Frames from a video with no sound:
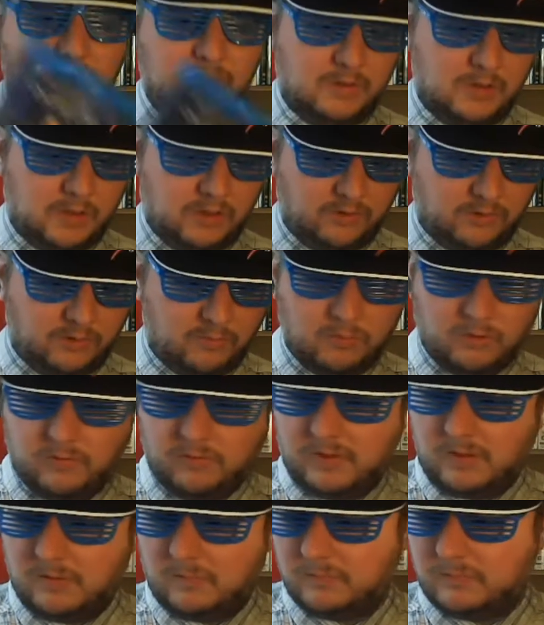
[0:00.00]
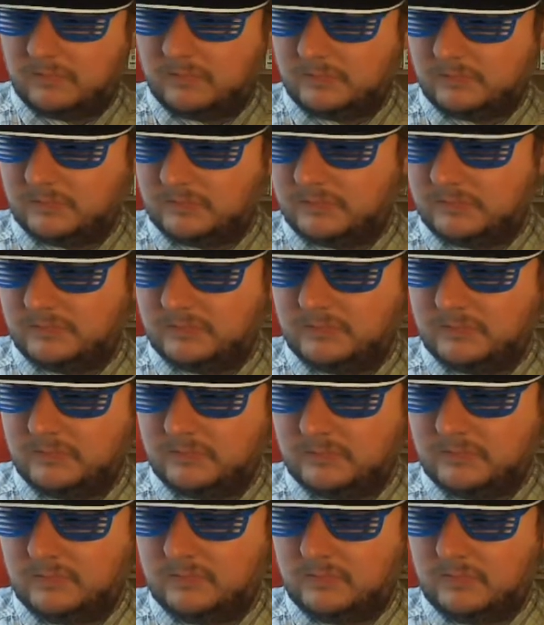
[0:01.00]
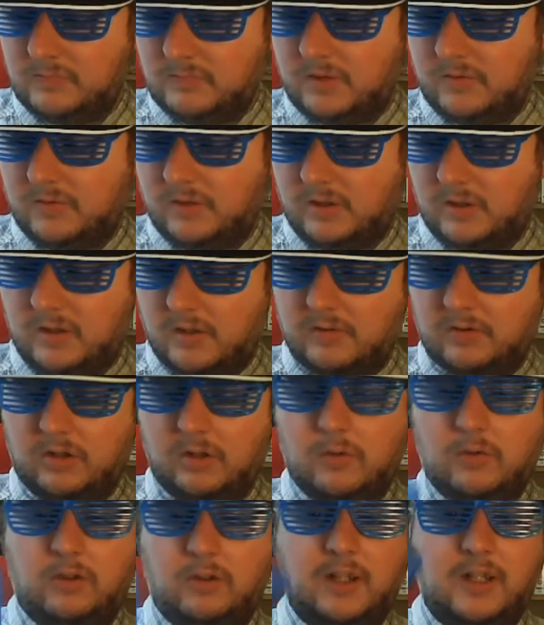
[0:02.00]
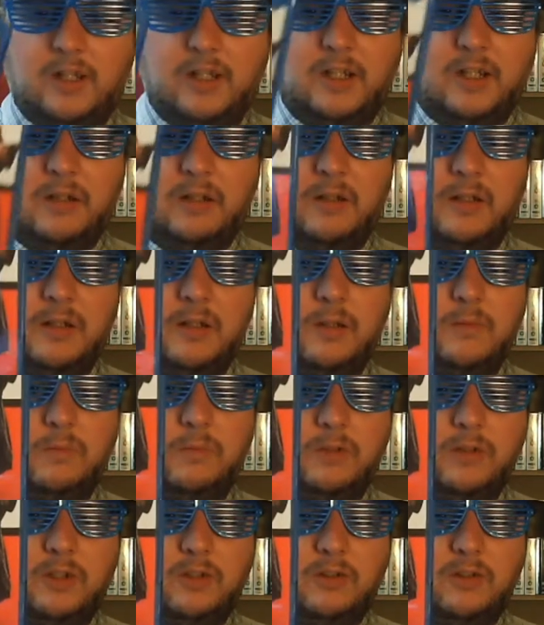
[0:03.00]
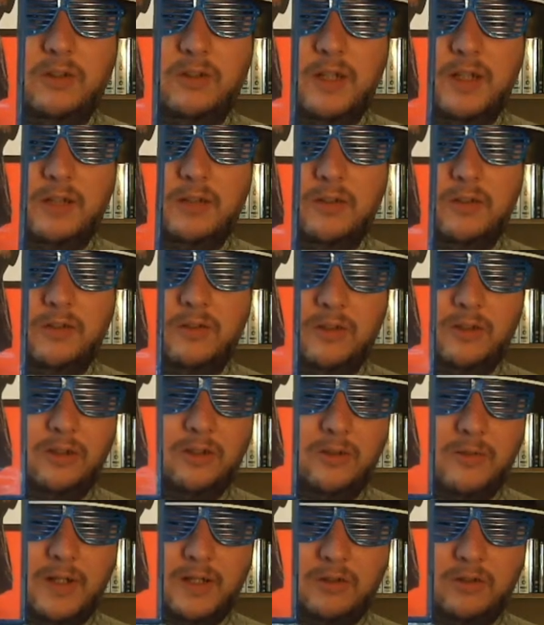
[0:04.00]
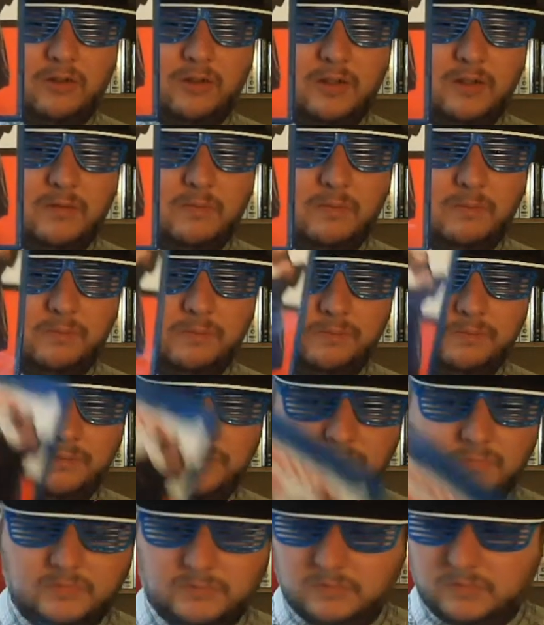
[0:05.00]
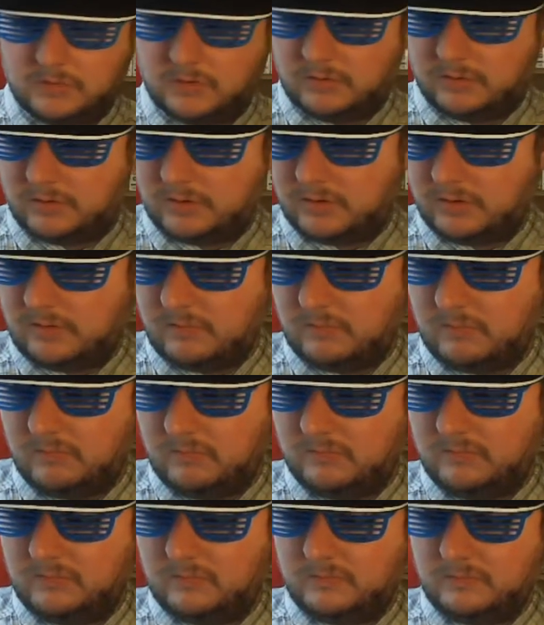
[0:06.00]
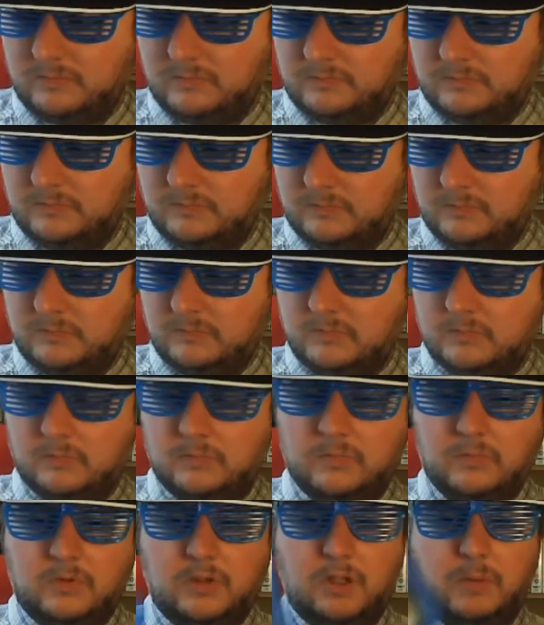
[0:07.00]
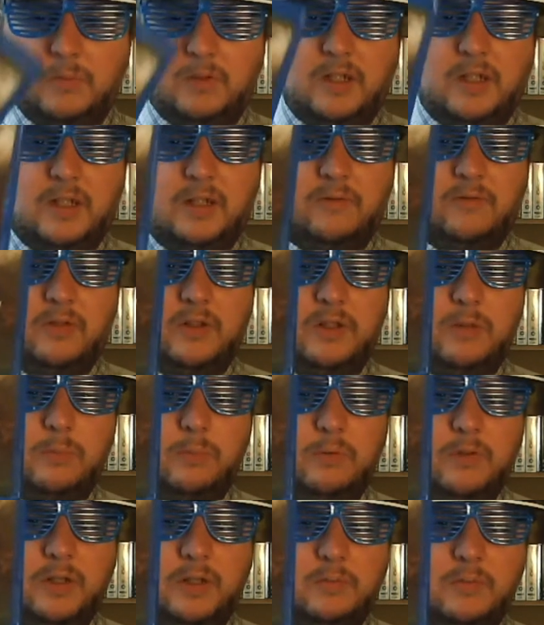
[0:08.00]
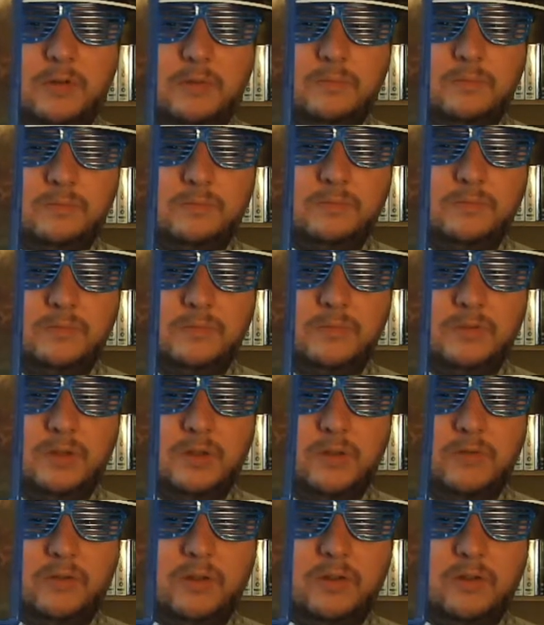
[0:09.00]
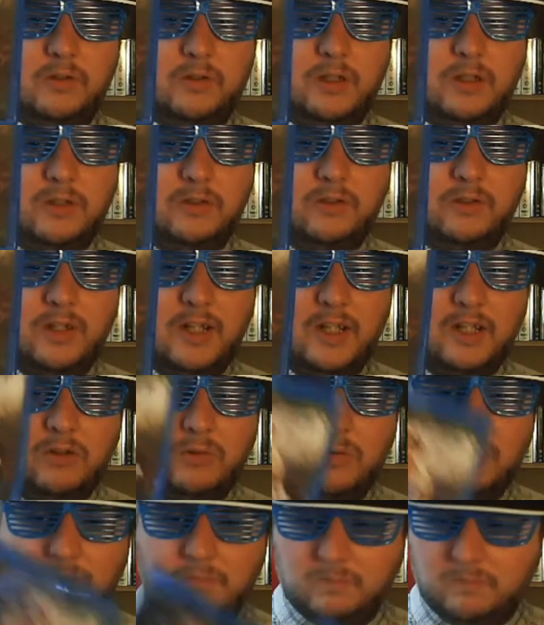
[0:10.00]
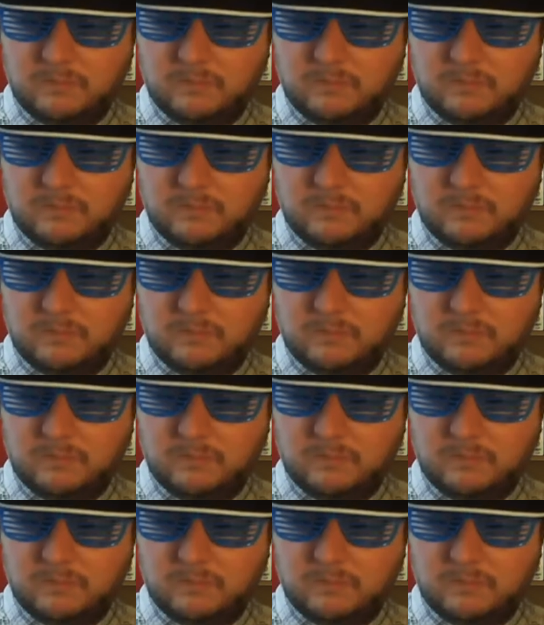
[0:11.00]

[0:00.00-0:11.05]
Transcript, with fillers: Awesome movie. another two set here, um, Sister Act and Sister Act 2. Very good. Then we have uh, Primal, another good Nicolas Cage one.